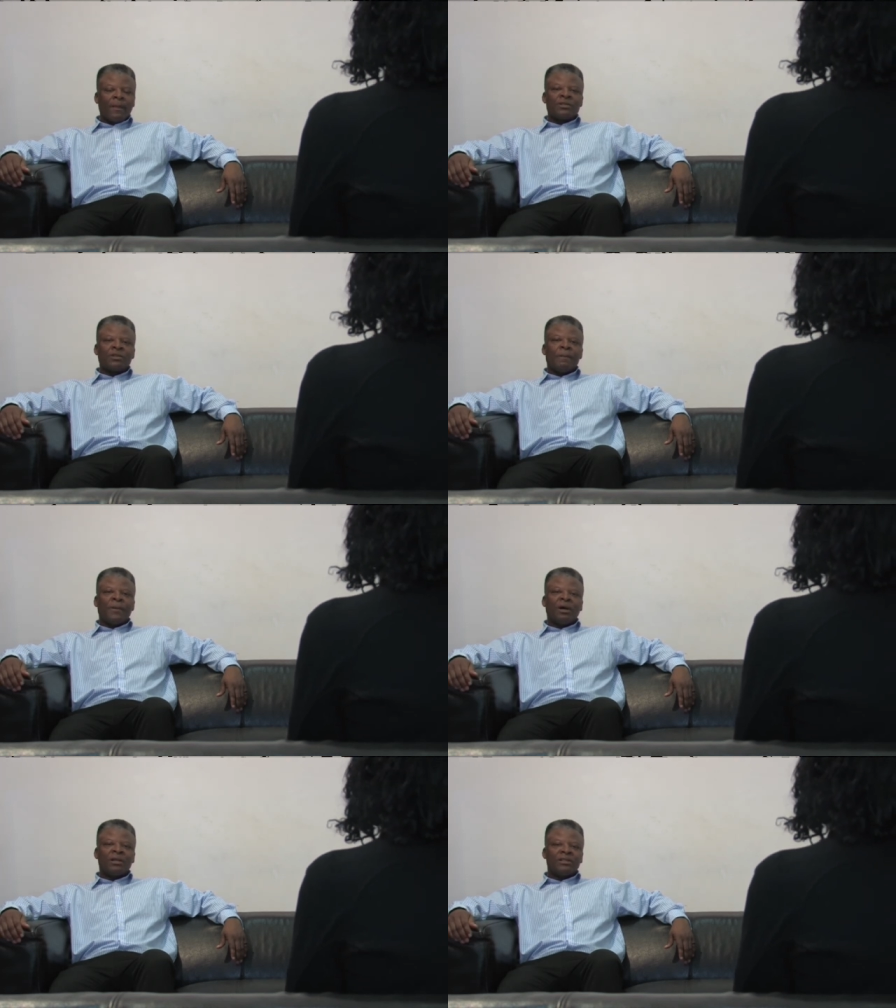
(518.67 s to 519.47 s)
So
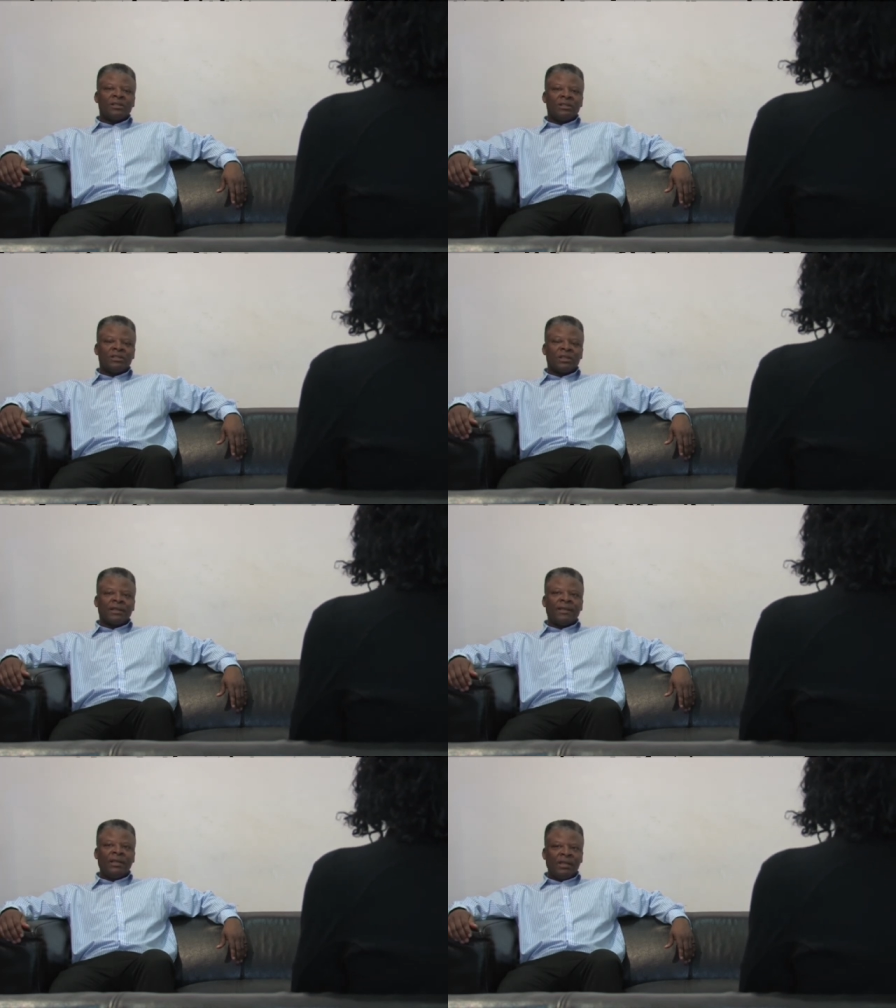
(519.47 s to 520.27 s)
marketing is a
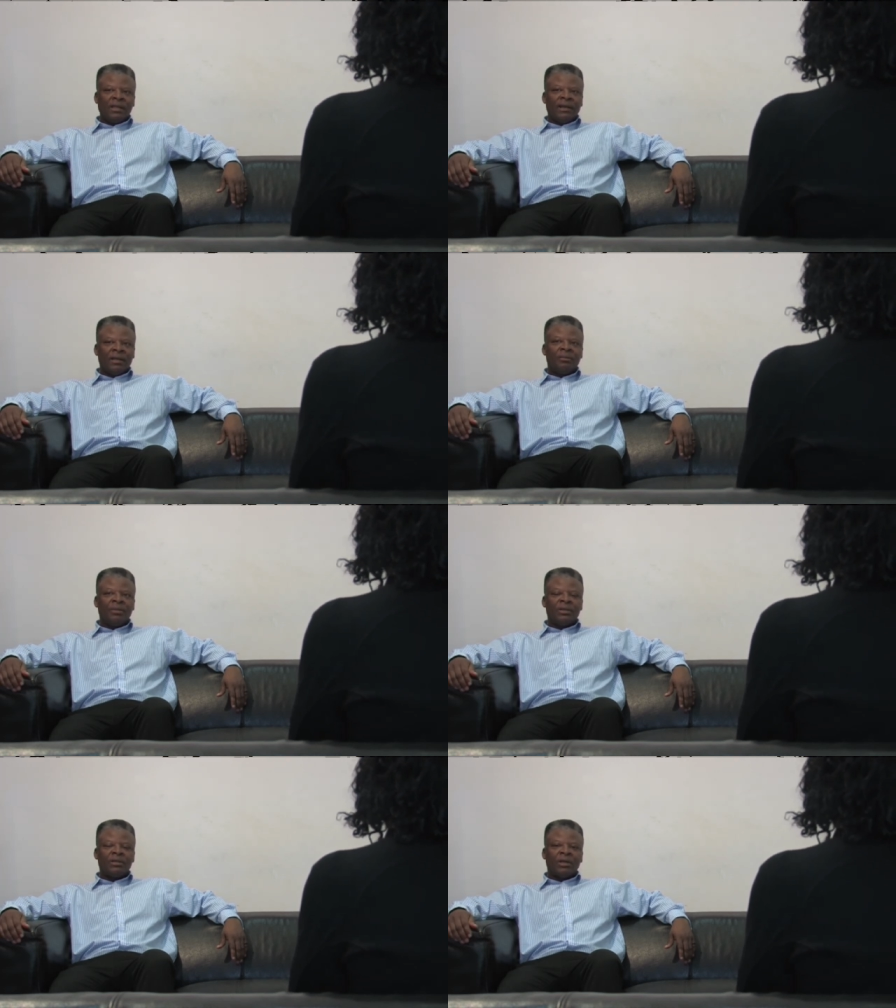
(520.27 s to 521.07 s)
key
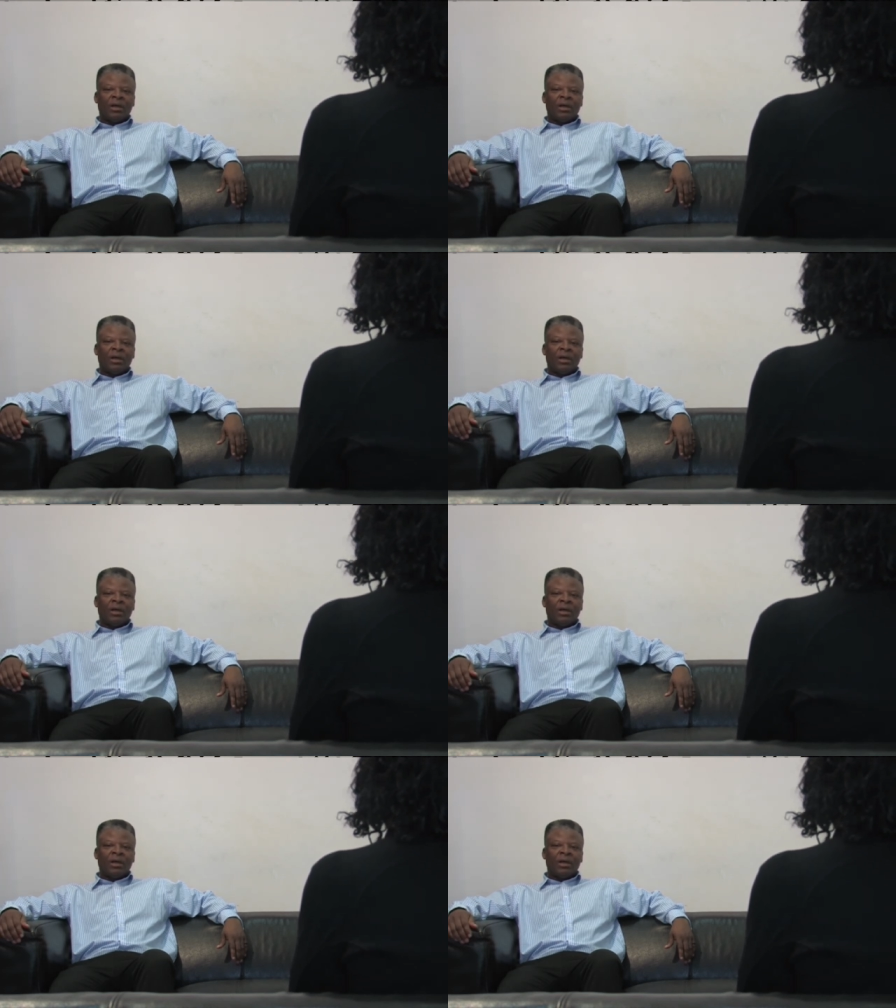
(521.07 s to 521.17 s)
element.